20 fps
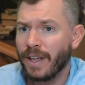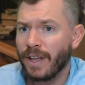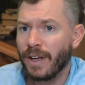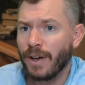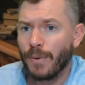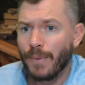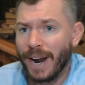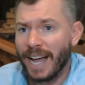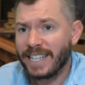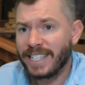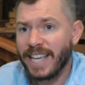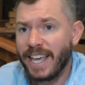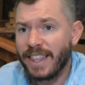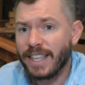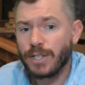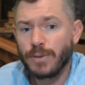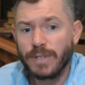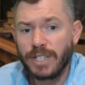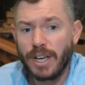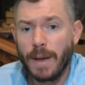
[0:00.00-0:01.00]
When I say this
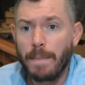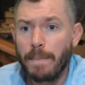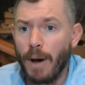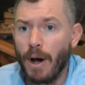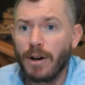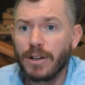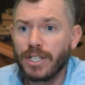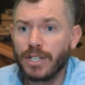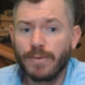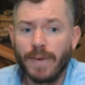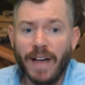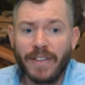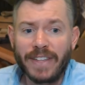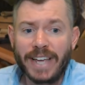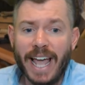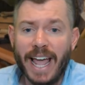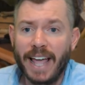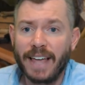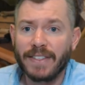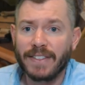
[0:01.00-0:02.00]
was composed around
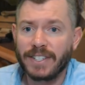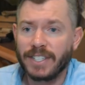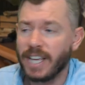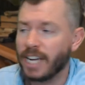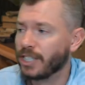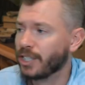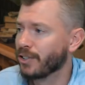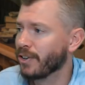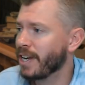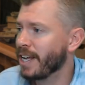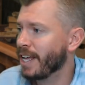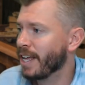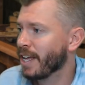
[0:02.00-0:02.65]
the 8th century,